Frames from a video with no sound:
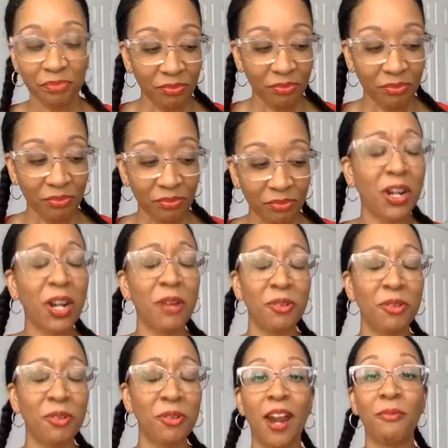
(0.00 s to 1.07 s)
What I wrote
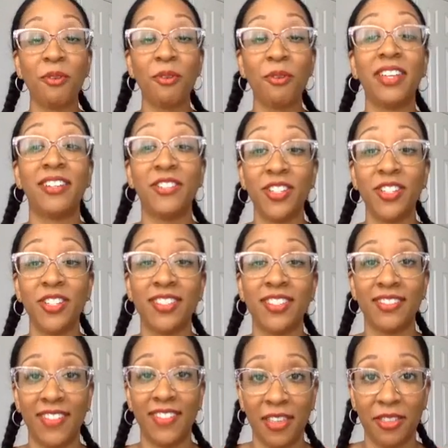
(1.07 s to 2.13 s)
down. I wrote down Jesus of
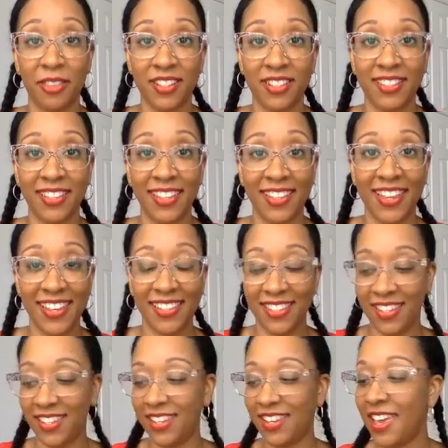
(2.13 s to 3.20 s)
Nazareth in
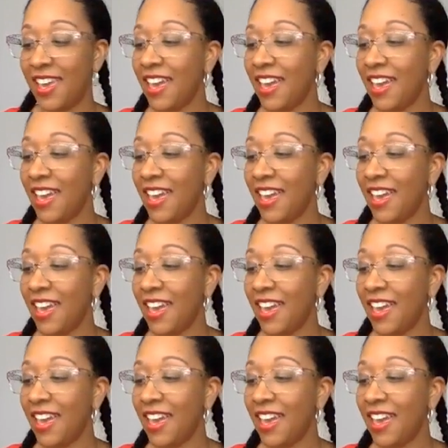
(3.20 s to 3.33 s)
18.